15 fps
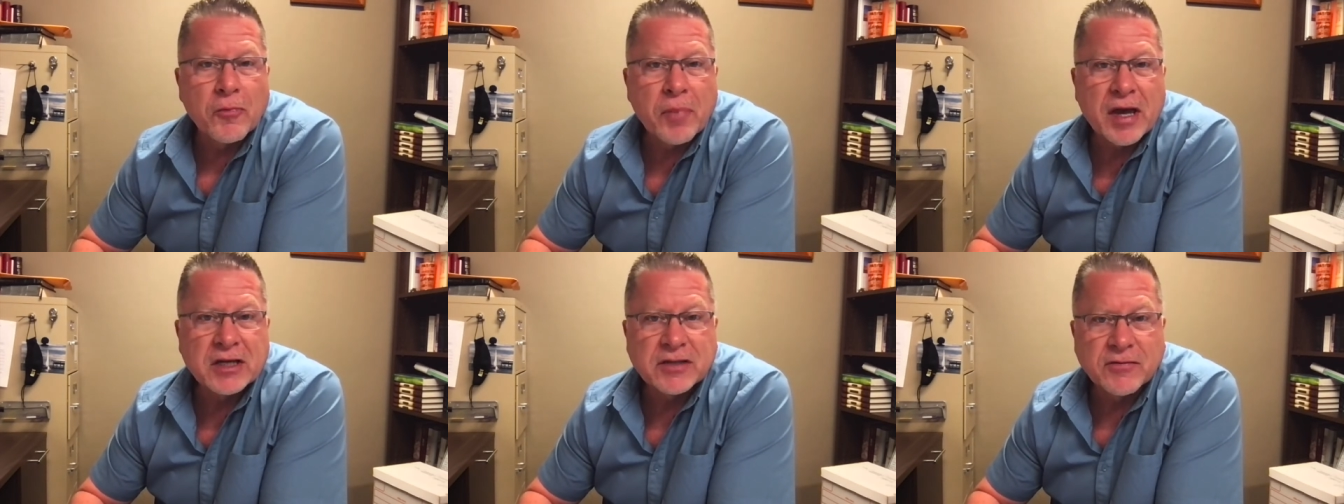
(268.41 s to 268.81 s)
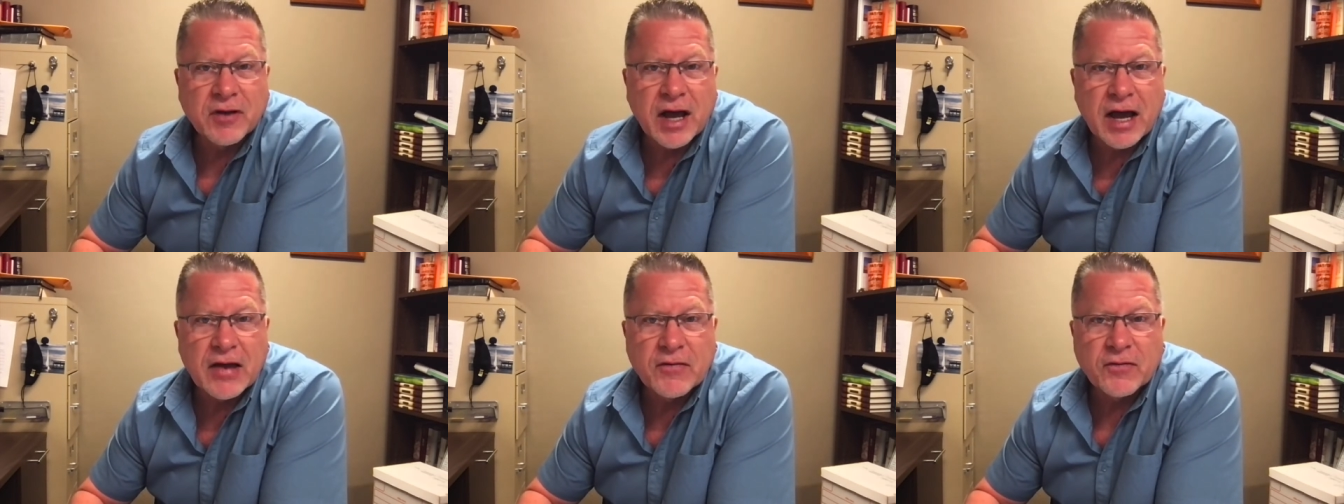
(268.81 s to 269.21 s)
pace of
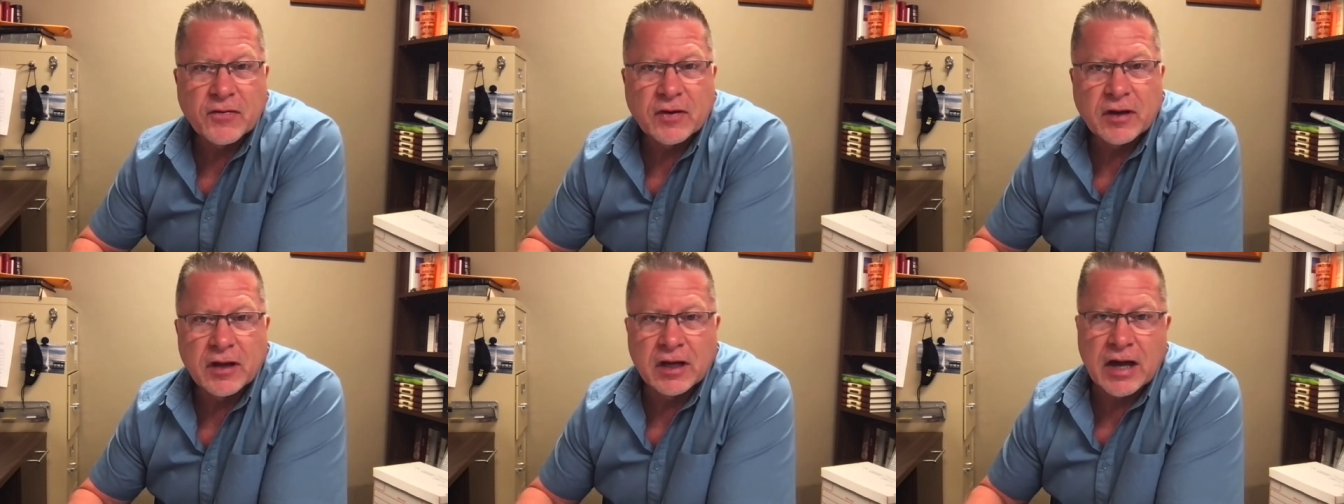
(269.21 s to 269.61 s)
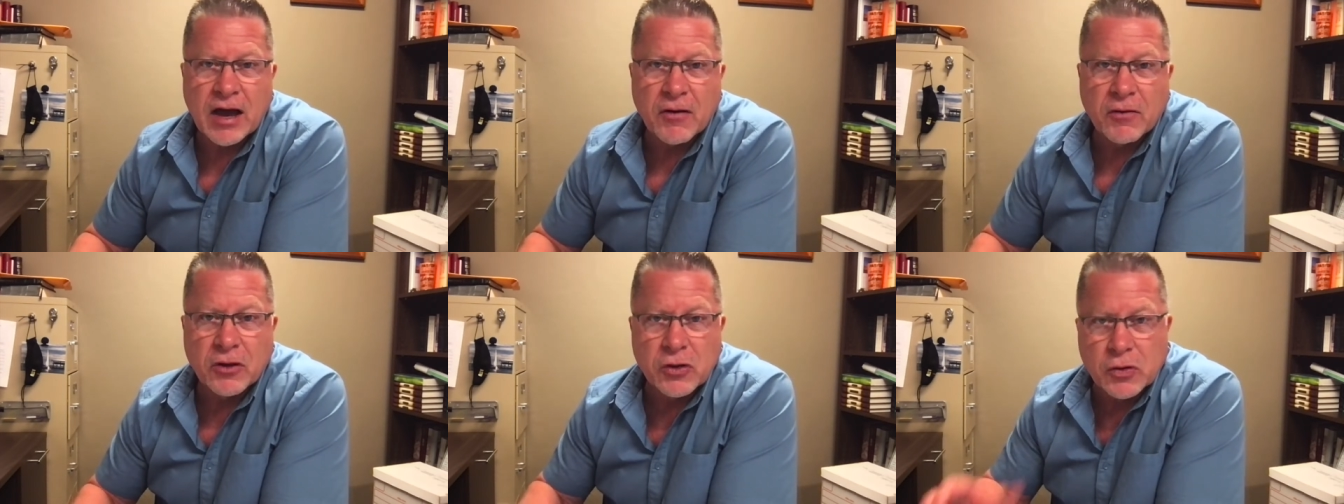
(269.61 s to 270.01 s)
life and in
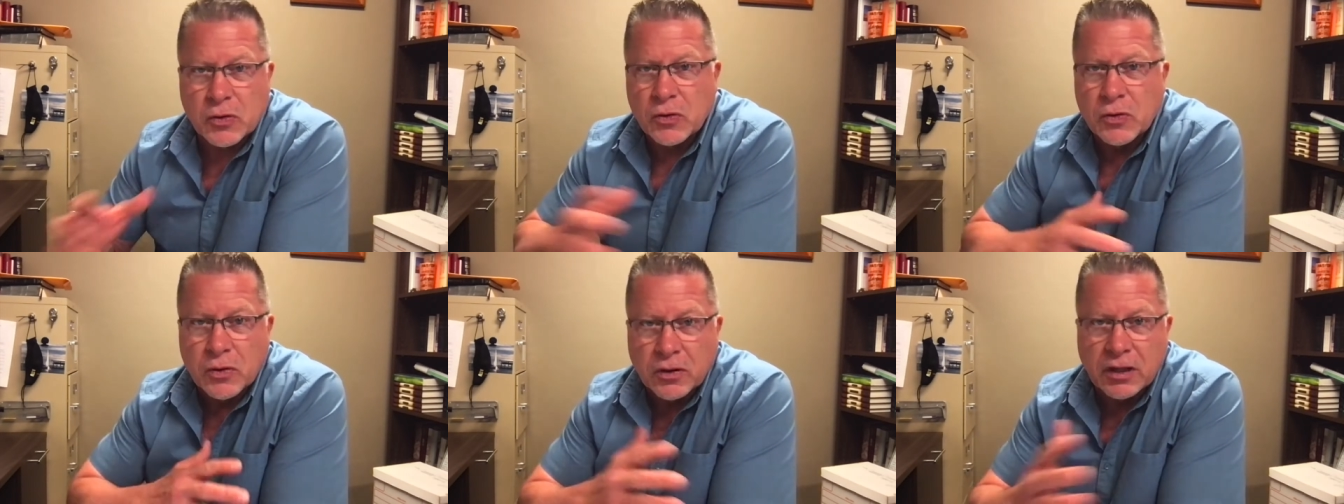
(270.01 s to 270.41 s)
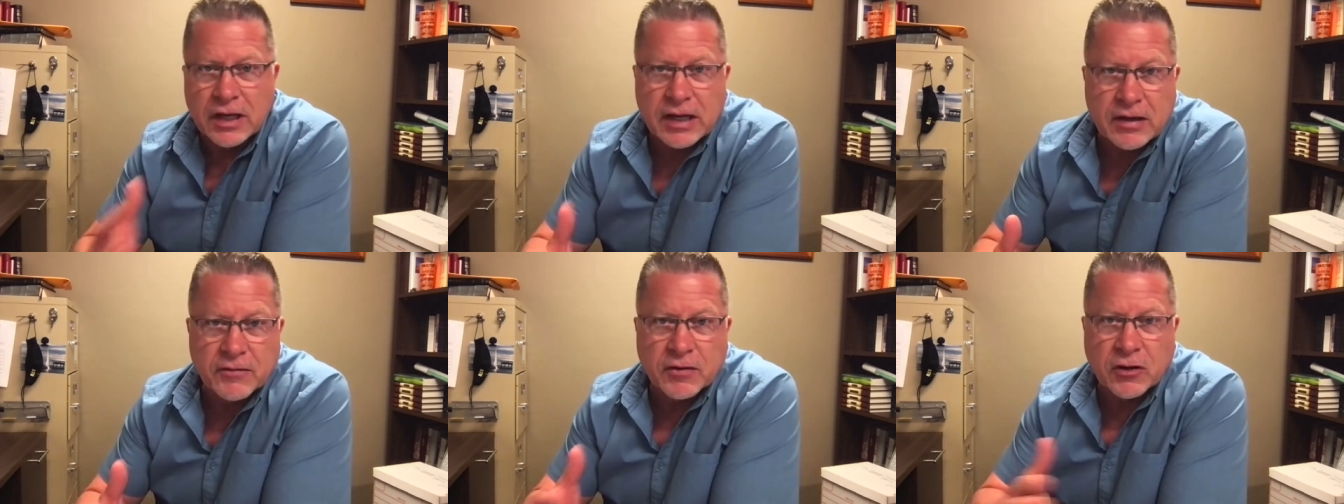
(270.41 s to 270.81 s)
how you
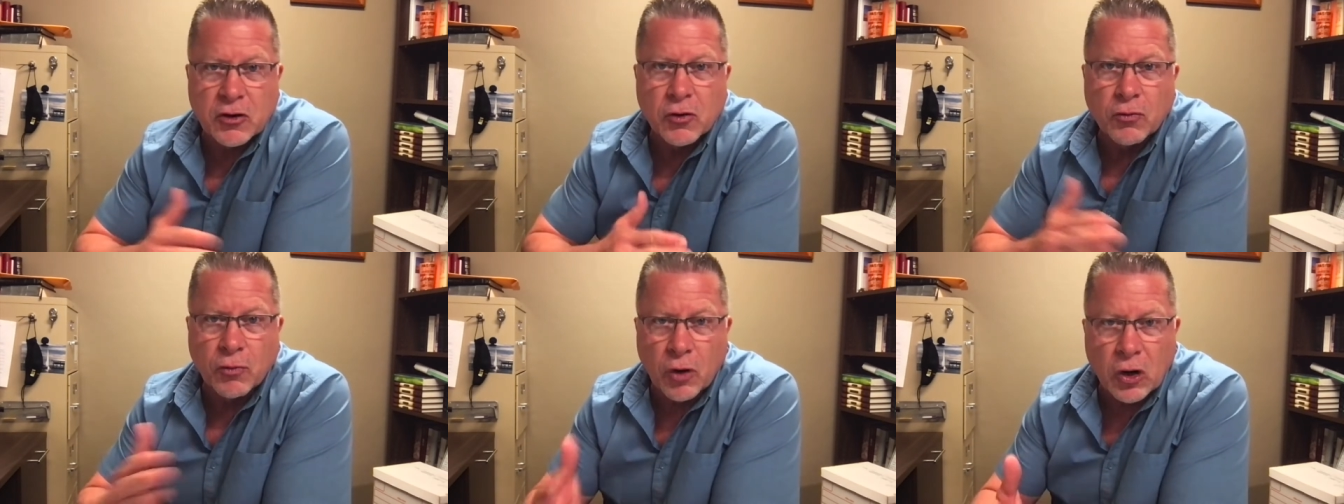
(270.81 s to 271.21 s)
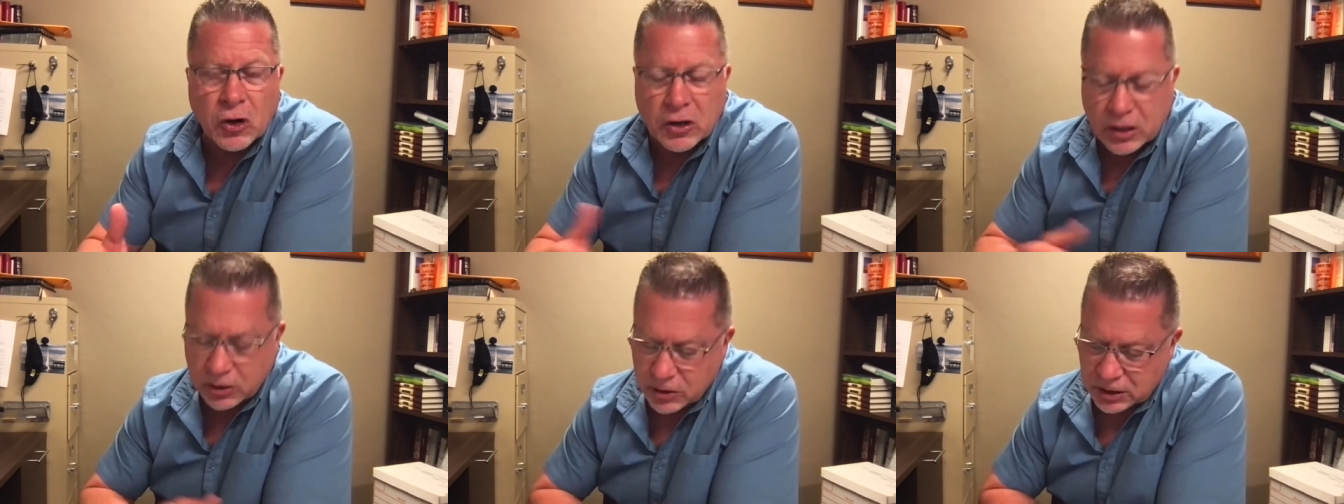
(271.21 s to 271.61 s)
live and your
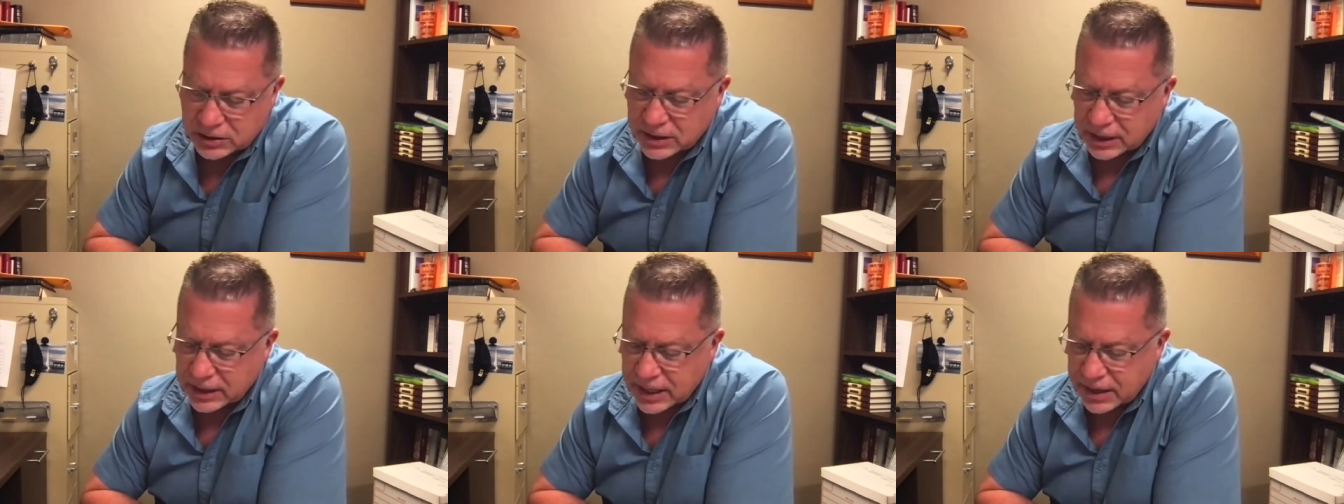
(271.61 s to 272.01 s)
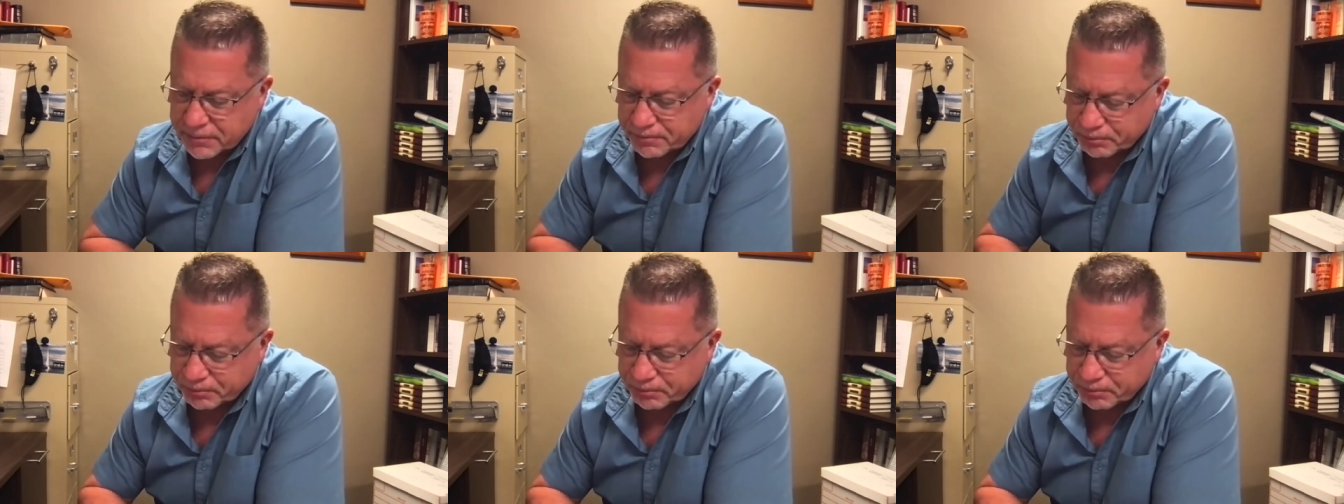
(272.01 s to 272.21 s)
work and things like that?